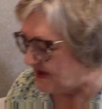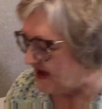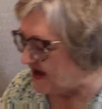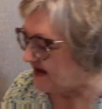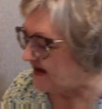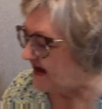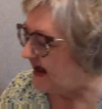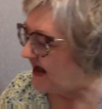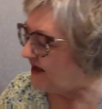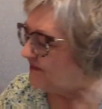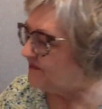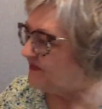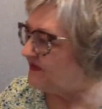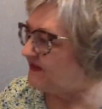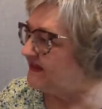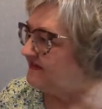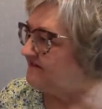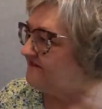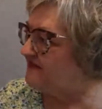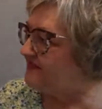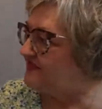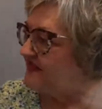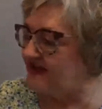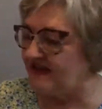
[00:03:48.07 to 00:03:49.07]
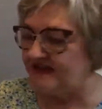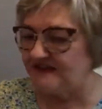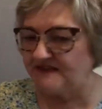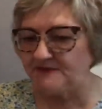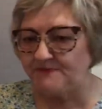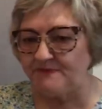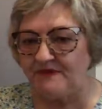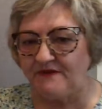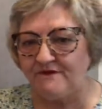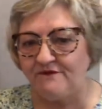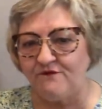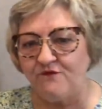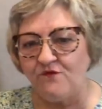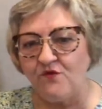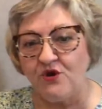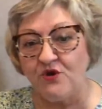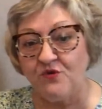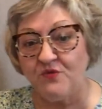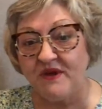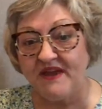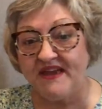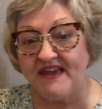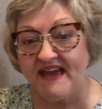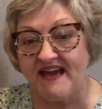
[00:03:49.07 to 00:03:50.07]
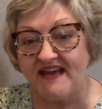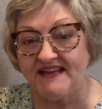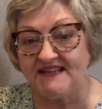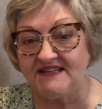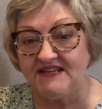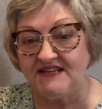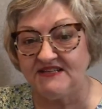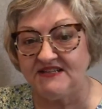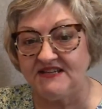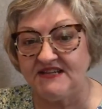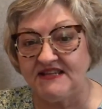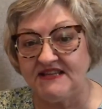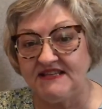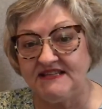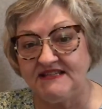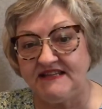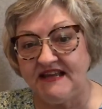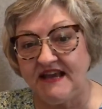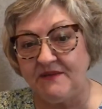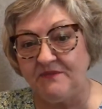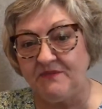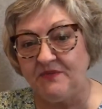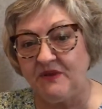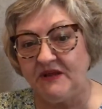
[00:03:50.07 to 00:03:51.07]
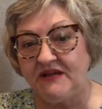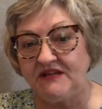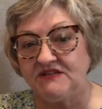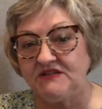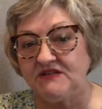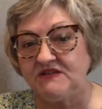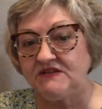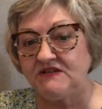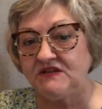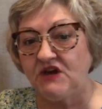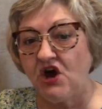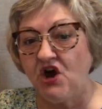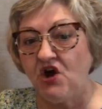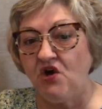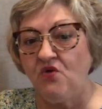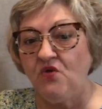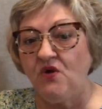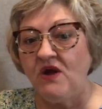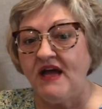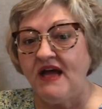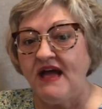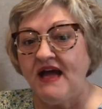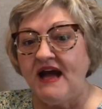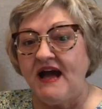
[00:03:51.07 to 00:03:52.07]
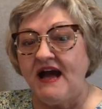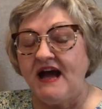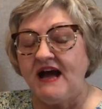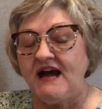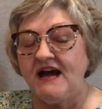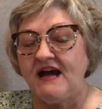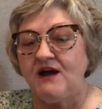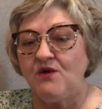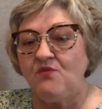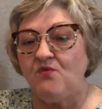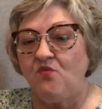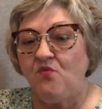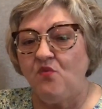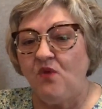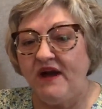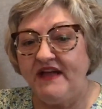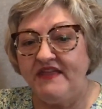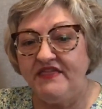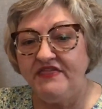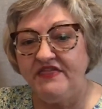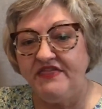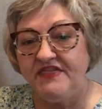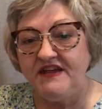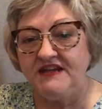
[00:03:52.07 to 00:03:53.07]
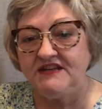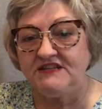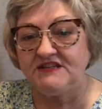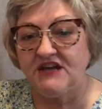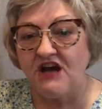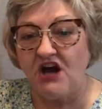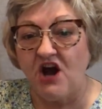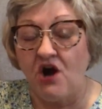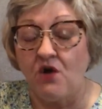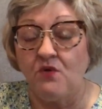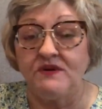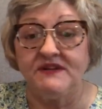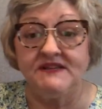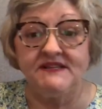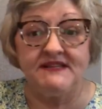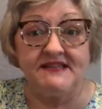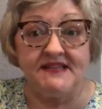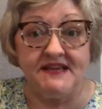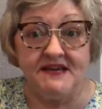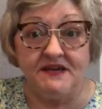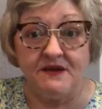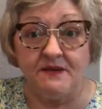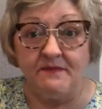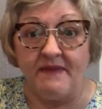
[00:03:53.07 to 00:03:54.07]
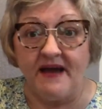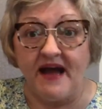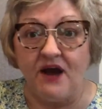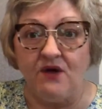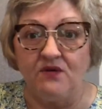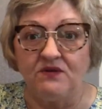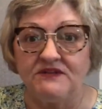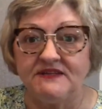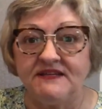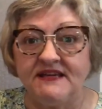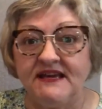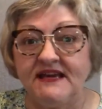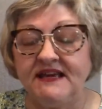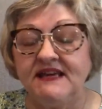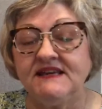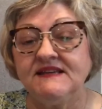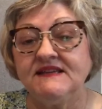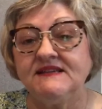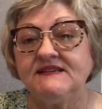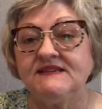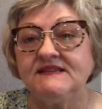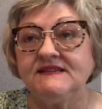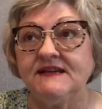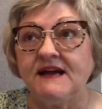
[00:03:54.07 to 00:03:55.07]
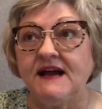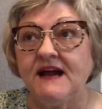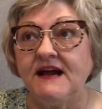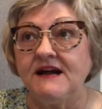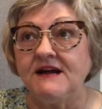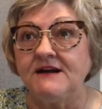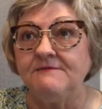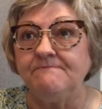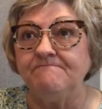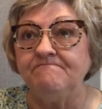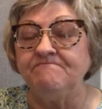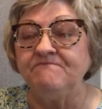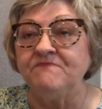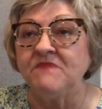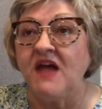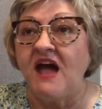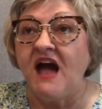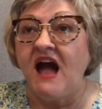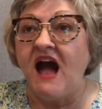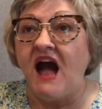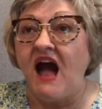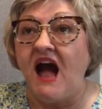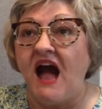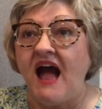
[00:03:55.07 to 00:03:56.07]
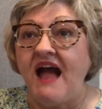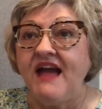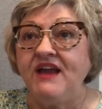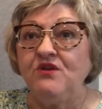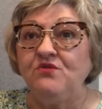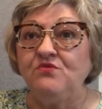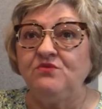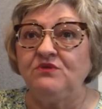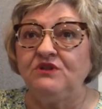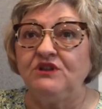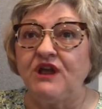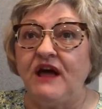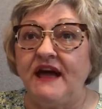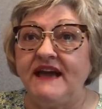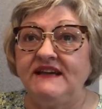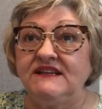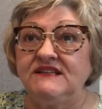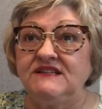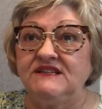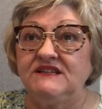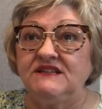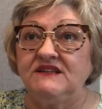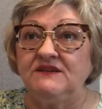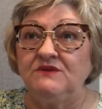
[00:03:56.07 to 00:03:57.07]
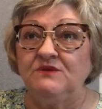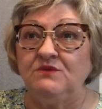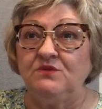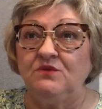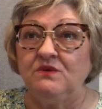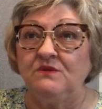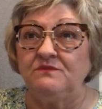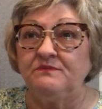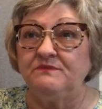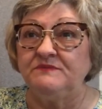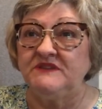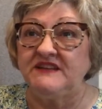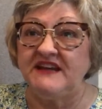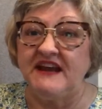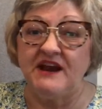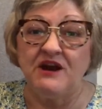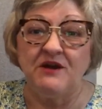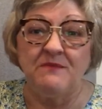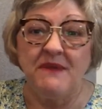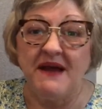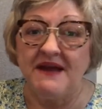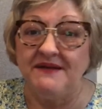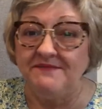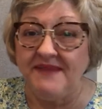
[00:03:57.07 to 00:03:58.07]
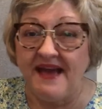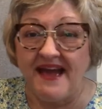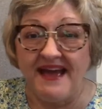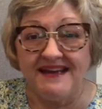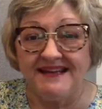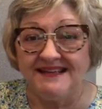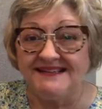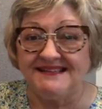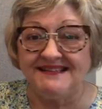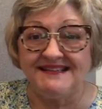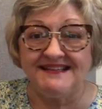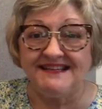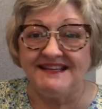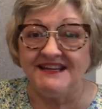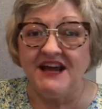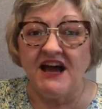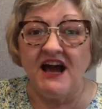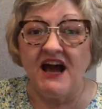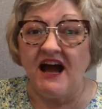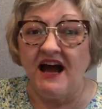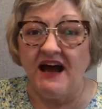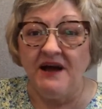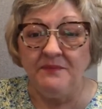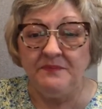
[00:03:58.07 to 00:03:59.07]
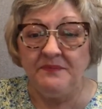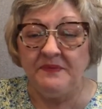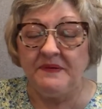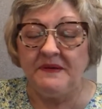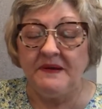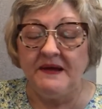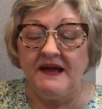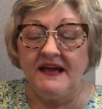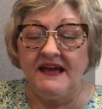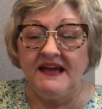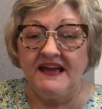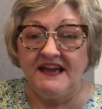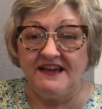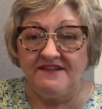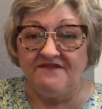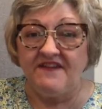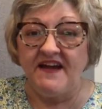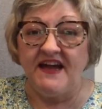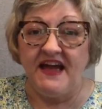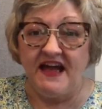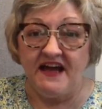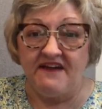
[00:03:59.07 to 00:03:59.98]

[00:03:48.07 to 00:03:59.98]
couple of things before we get to the template. So one thing to always think about is I don't like to tear my magazine up if I have